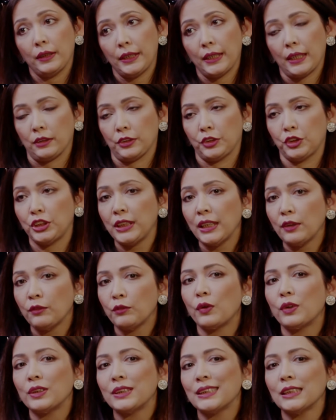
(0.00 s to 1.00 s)
Yeah, She
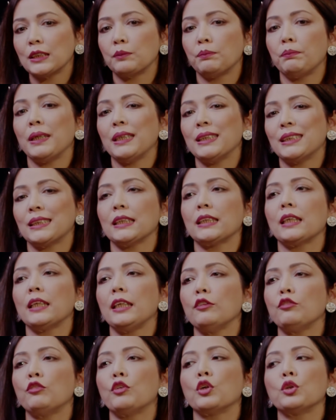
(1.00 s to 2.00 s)
Awards is
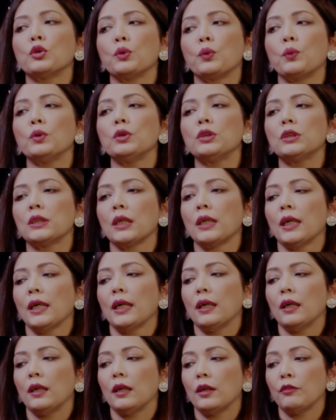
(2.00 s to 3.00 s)
basically for those
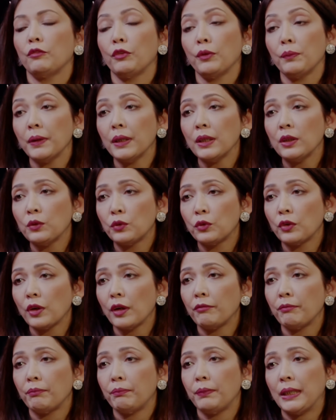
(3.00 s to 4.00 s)
women who
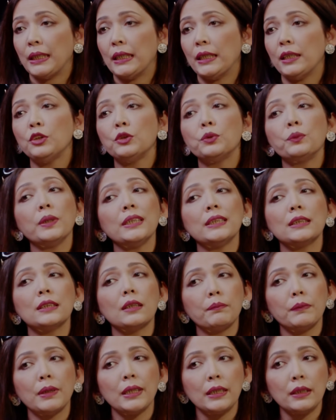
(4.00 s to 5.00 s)
have been doing
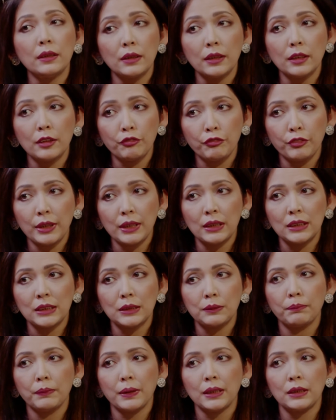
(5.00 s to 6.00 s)
something in their
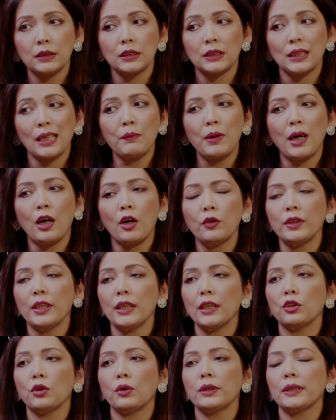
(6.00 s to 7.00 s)
fields, but somehow they
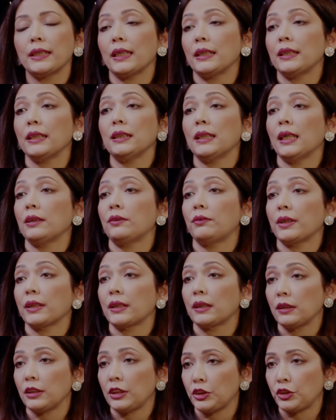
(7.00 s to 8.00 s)
are not getting that
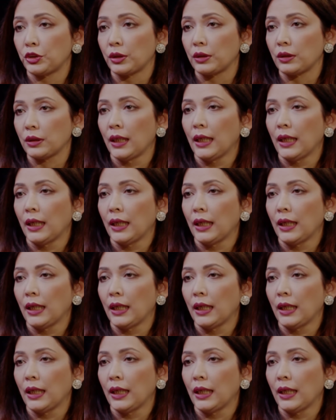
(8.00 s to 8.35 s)
recognition.